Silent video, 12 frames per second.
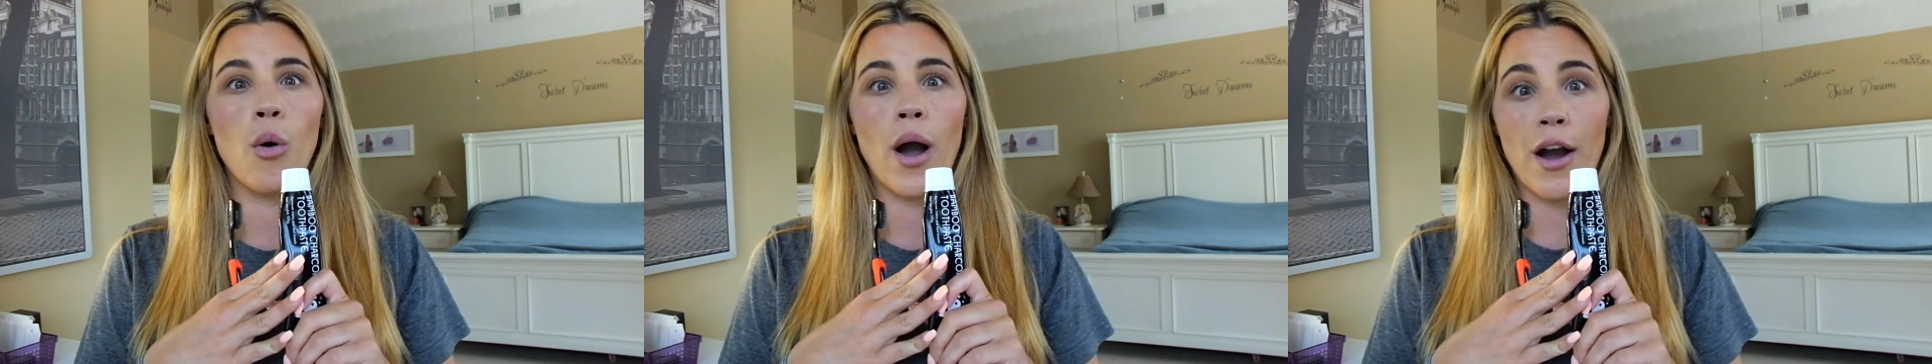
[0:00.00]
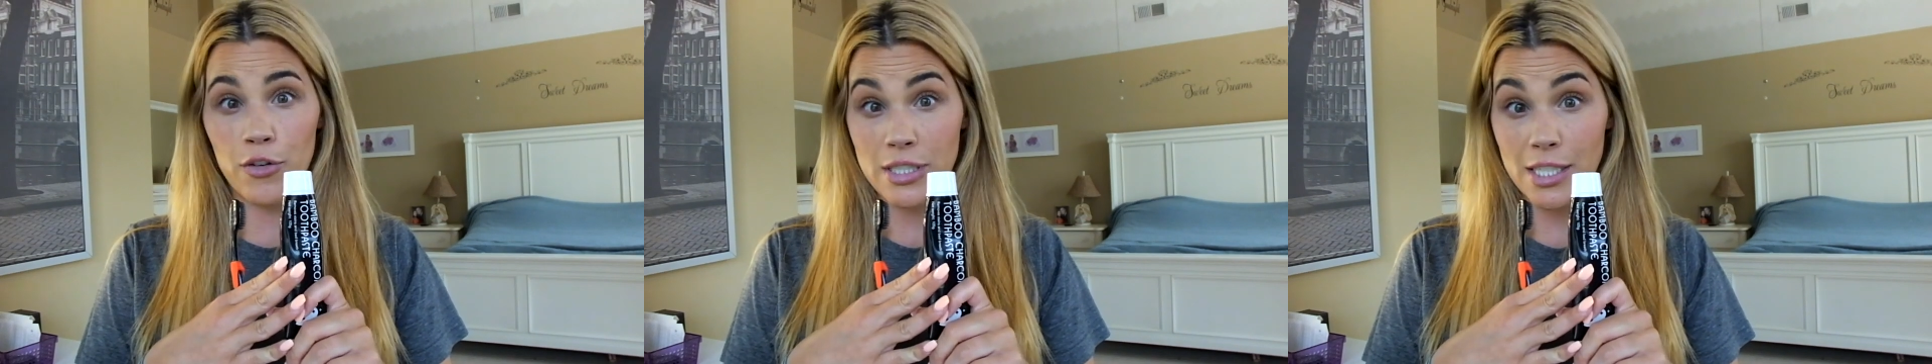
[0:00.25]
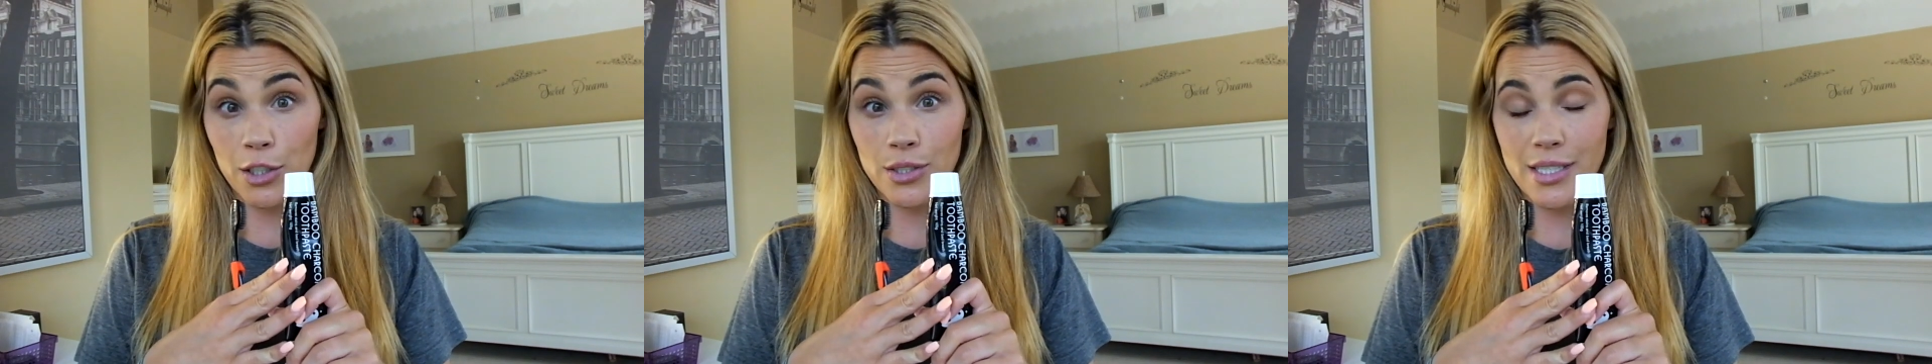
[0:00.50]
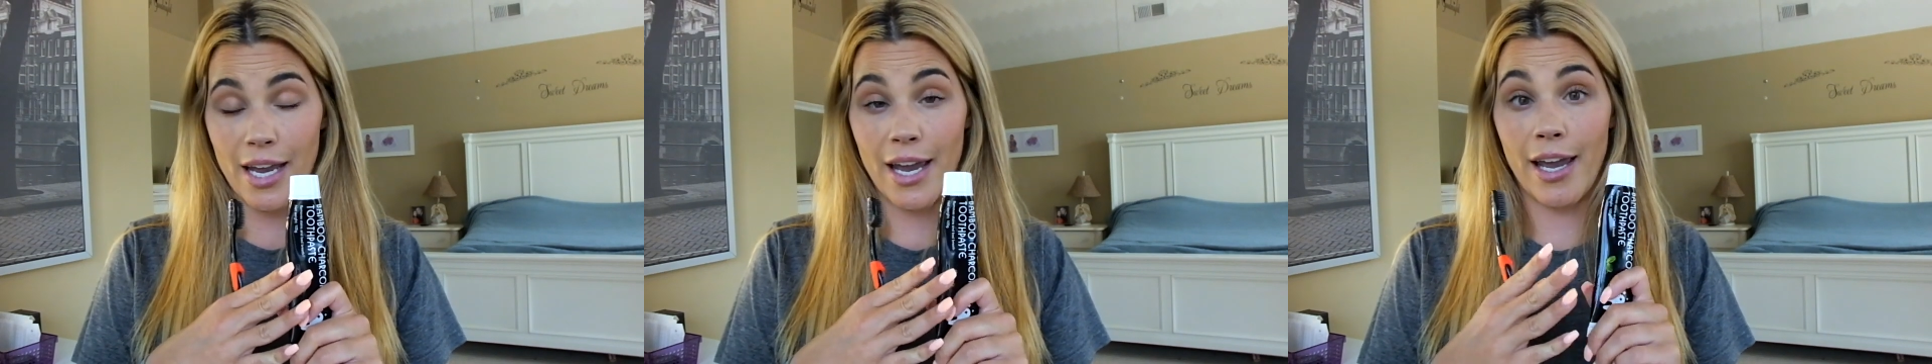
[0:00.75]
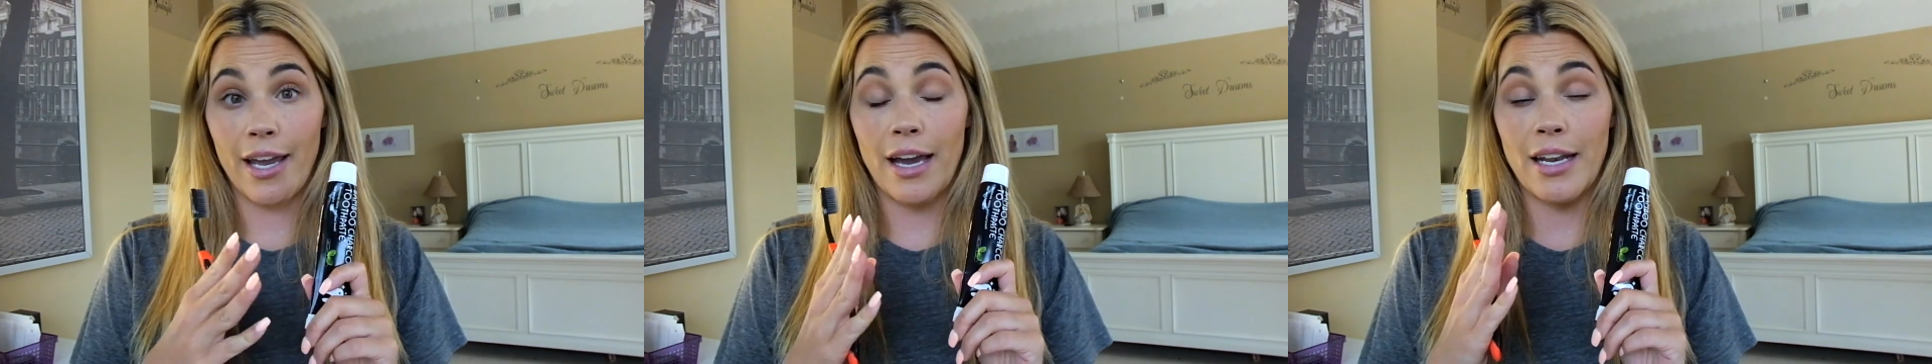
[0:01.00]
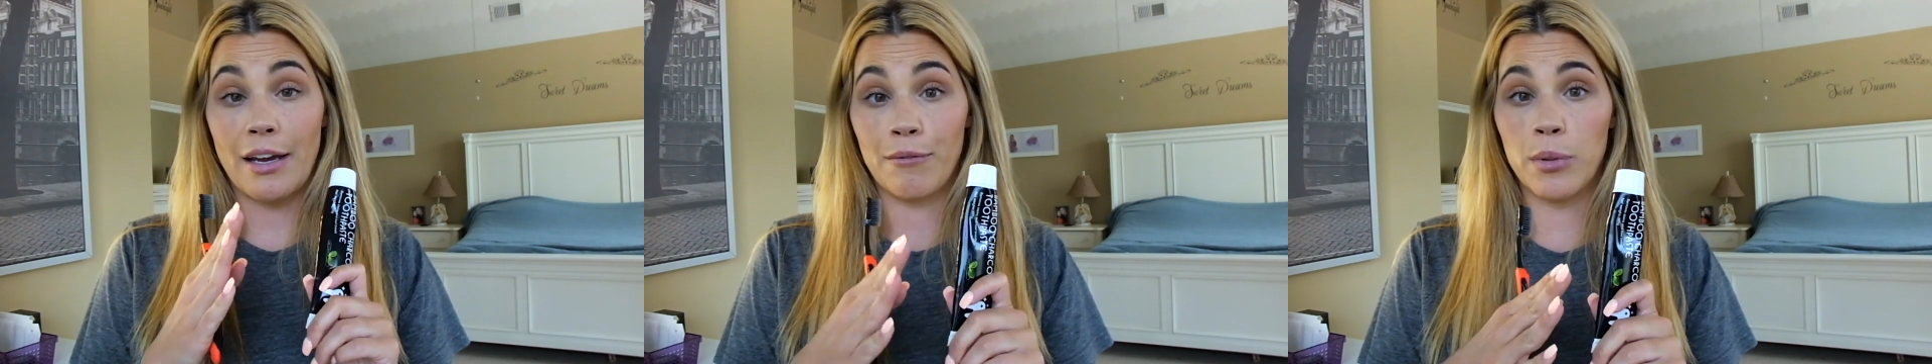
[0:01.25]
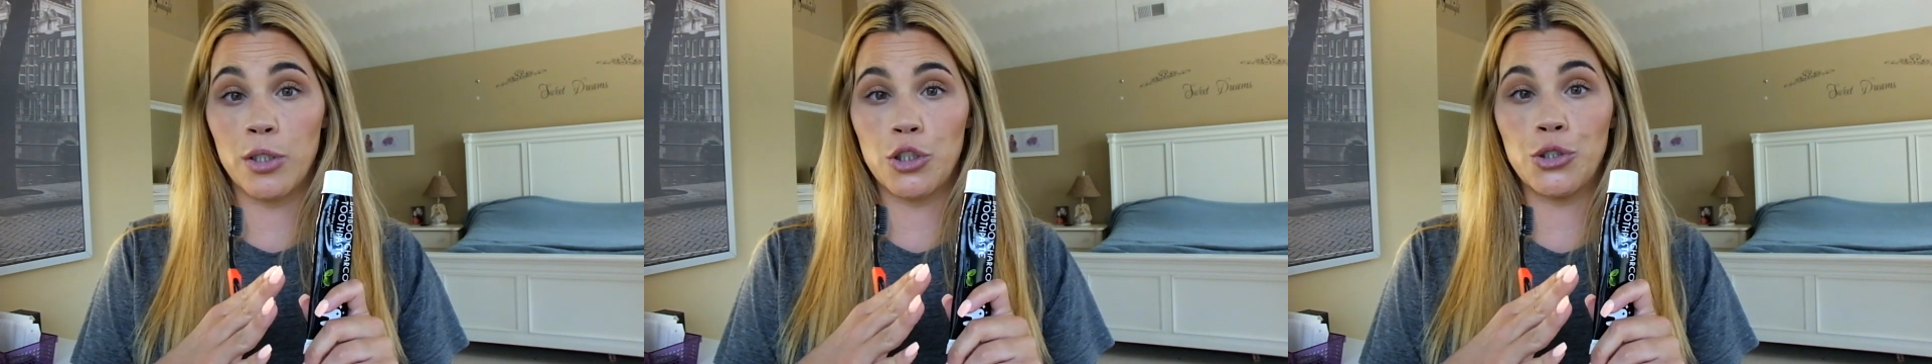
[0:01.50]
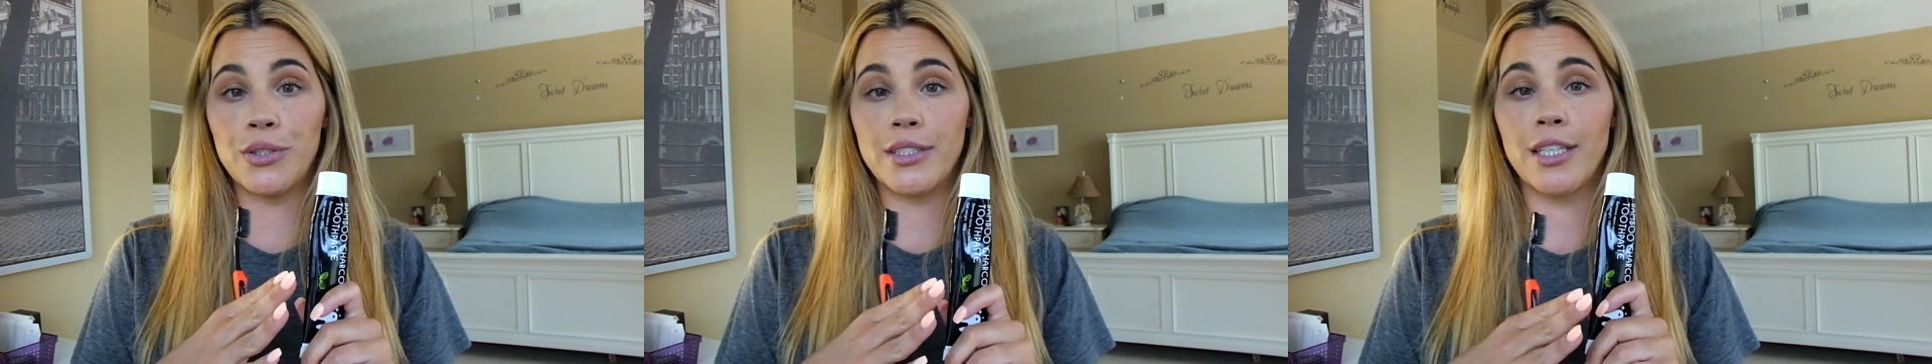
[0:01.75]
every single day, and I've been
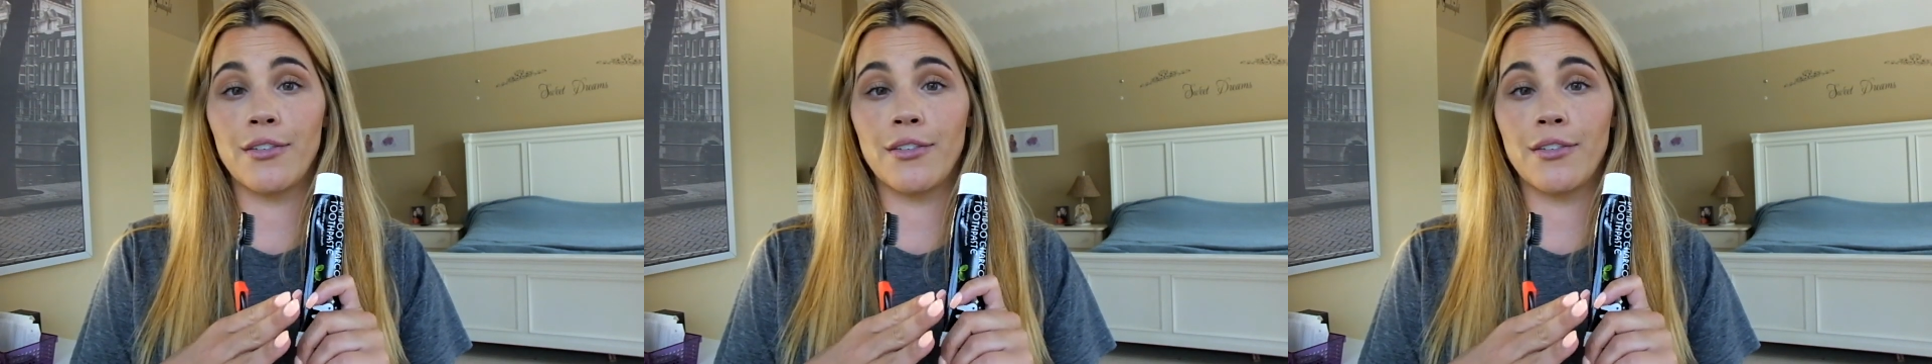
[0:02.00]
using